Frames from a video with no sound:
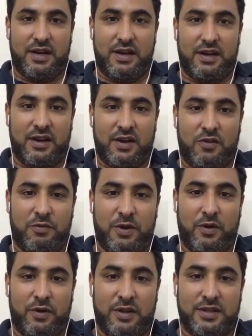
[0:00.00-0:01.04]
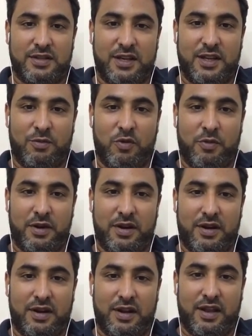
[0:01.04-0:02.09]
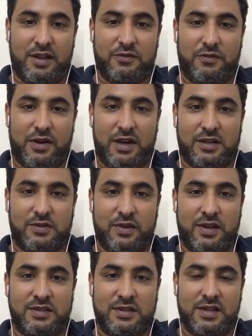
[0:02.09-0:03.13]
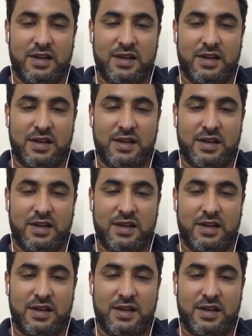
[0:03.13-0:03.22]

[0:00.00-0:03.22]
none of my audience at the moment has felt stress.